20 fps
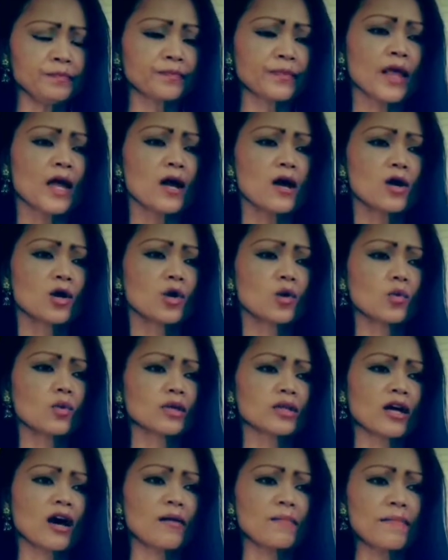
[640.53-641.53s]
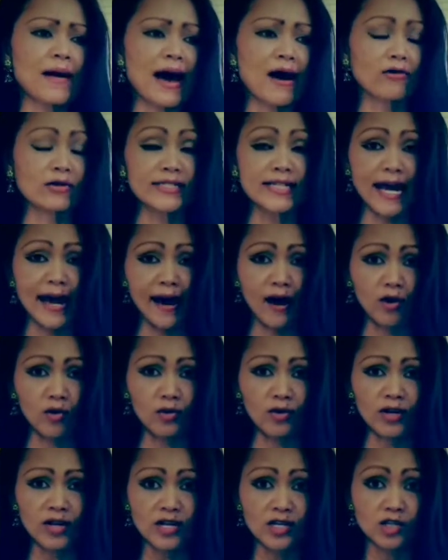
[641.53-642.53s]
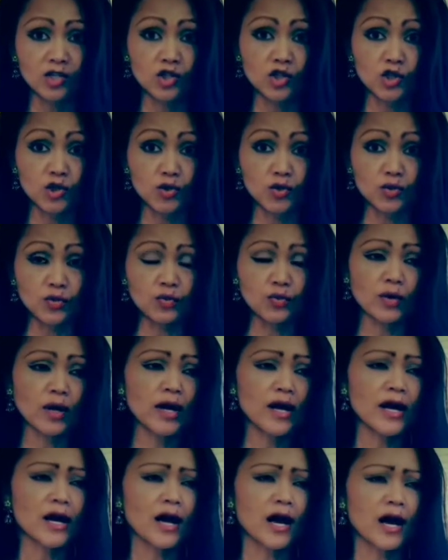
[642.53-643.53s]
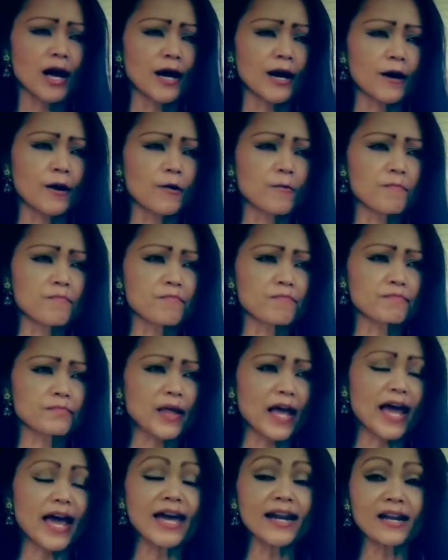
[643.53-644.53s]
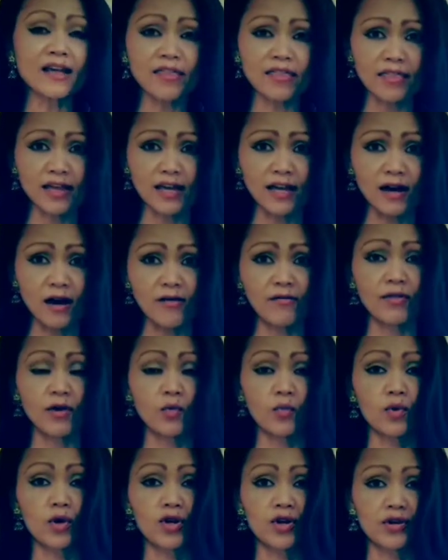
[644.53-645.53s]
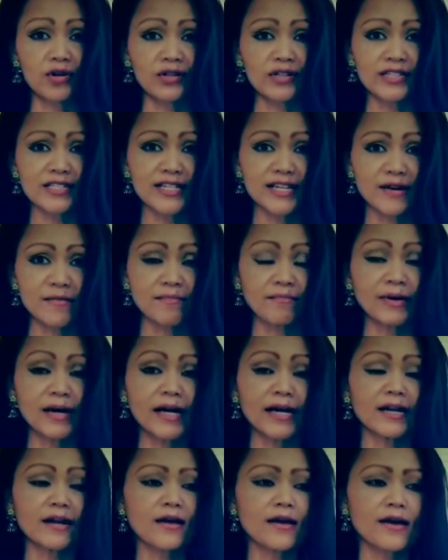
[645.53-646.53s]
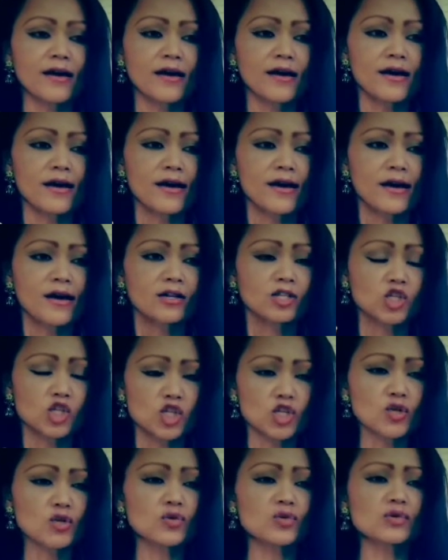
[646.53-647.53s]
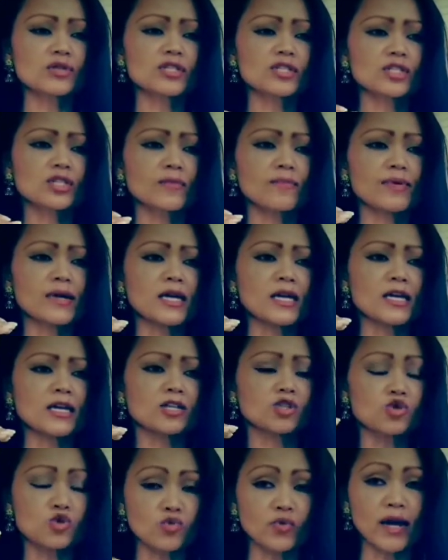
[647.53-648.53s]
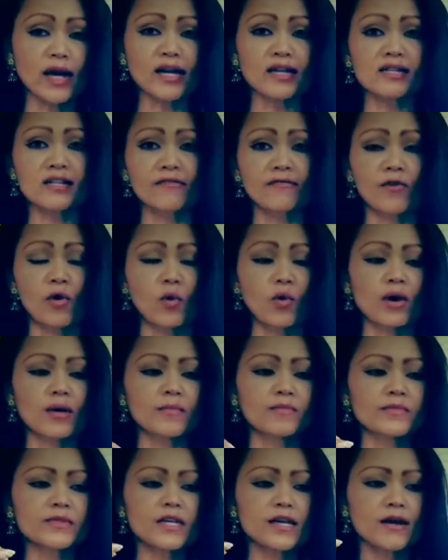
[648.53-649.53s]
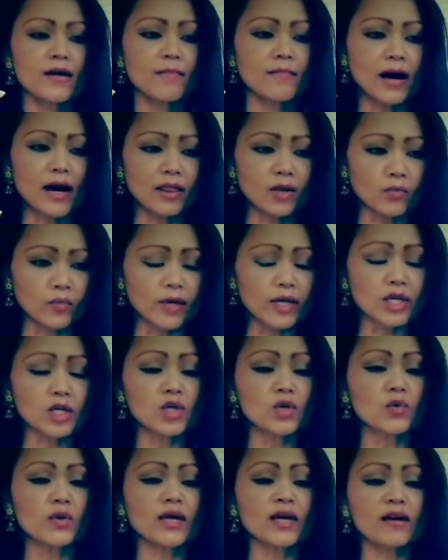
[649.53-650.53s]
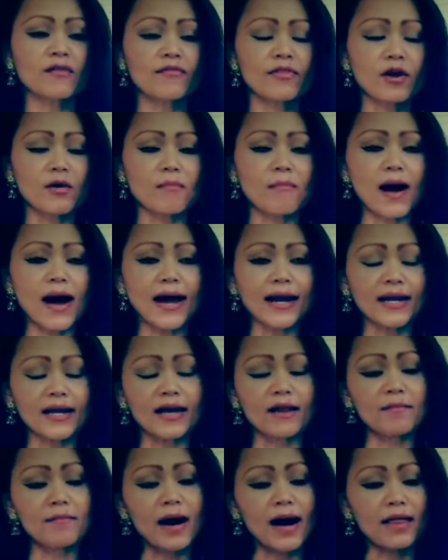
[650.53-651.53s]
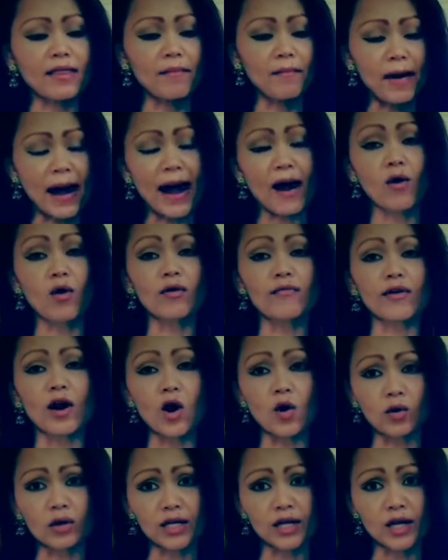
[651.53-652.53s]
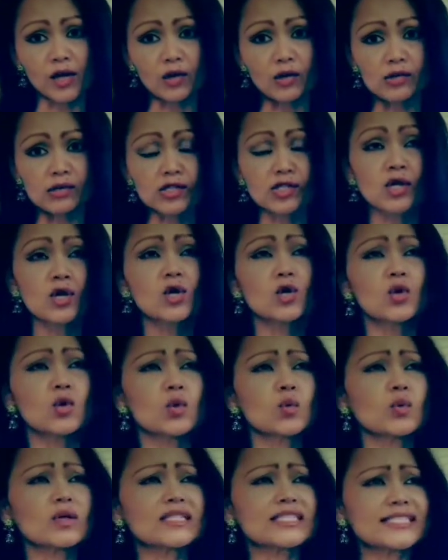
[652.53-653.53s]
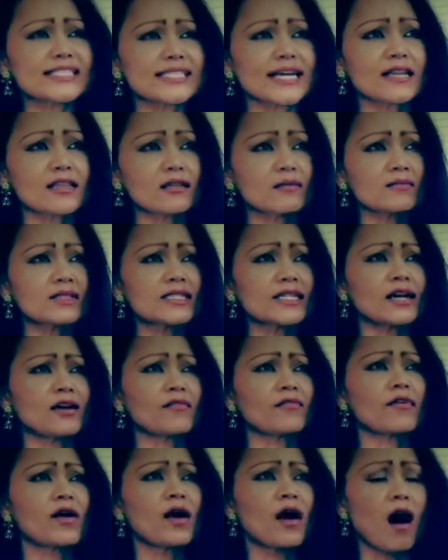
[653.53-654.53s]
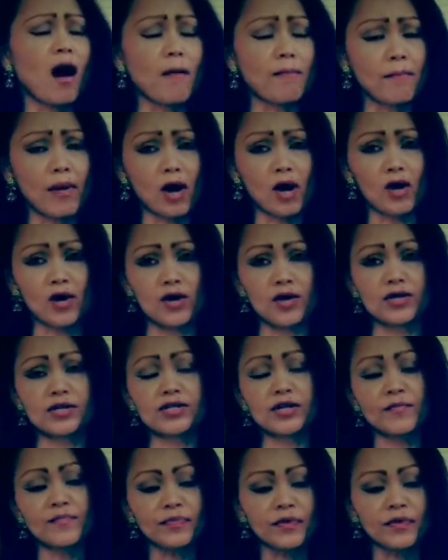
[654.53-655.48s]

who will not bow down to um, anything of the world, but choose to be transformed by the renewing of their mind and by the power of the Holy Ghost, who will set themselves apart